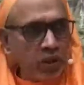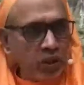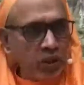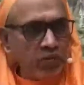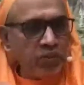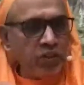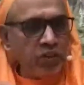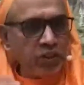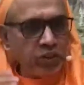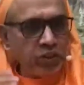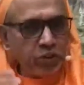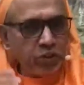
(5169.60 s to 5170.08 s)
You
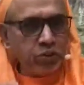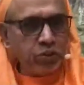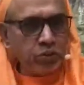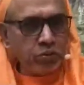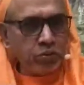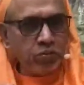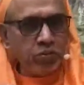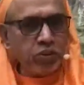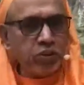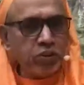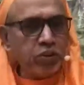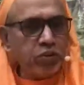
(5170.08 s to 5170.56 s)
have an
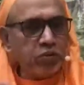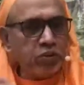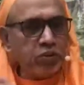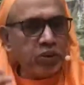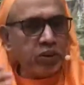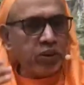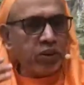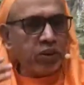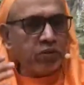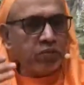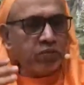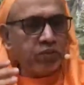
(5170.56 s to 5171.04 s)
issue with
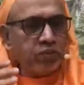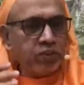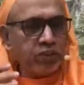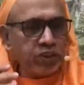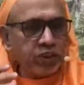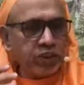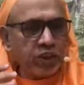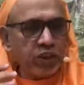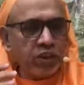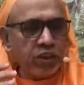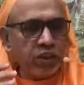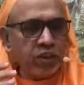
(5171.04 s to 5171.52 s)
your
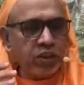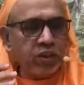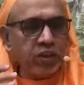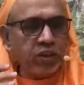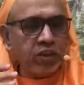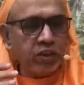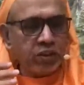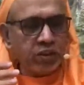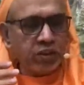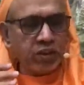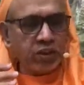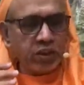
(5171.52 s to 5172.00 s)
physical
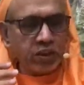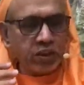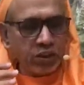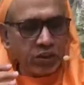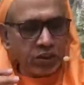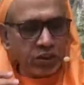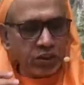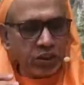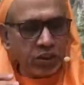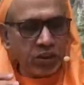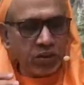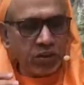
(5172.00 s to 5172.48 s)

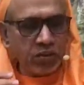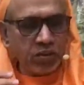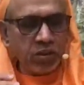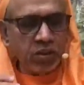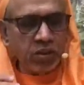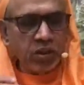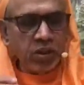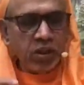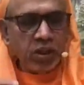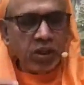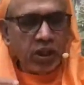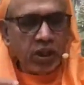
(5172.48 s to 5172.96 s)

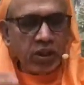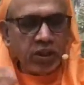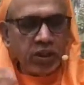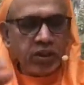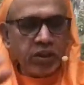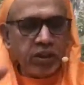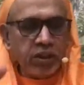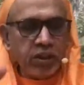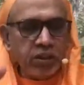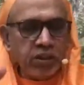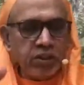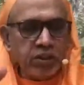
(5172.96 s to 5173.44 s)
condition,
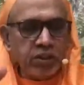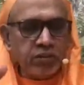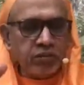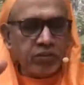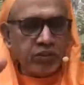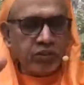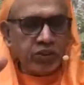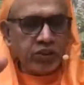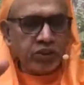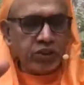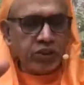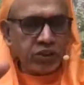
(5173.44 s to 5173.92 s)
and here is
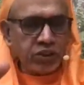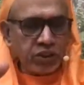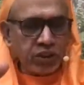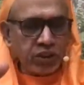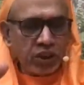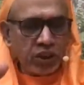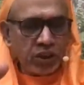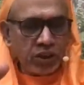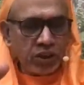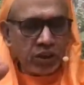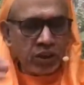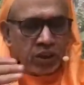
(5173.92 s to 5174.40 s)
a
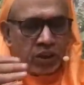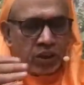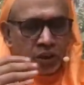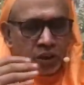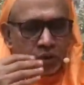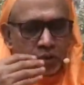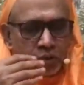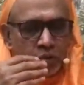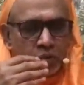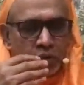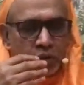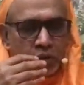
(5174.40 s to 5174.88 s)
physician.
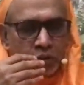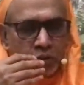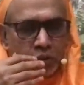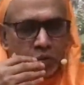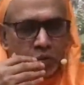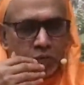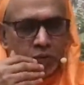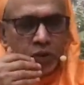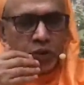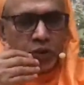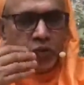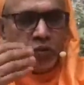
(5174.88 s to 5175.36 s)
You can
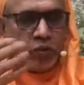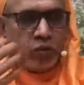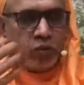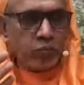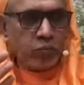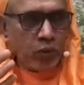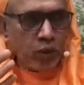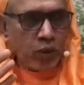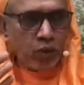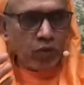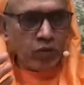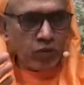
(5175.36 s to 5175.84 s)
open
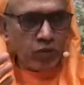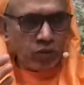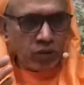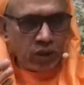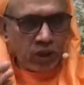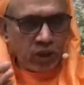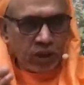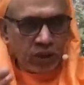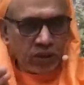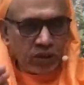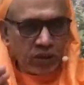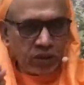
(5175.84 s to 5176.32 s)
your mouth
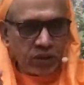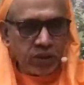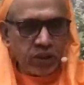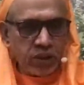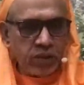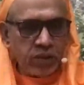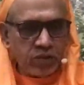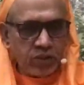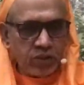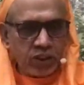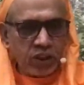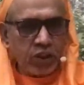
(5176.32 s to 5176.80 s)
and
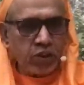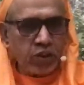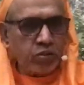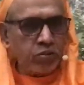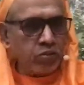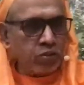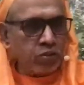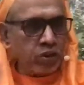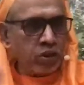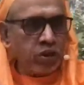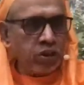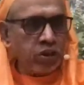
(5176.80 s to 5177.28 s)
say one or
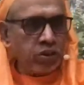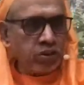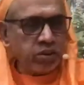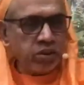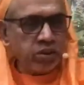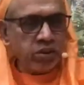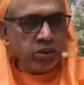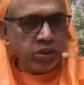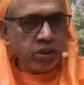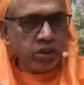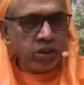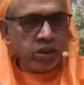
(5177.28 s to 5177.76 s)
two
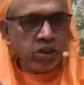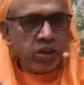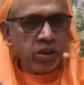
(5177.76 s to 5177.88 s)
things,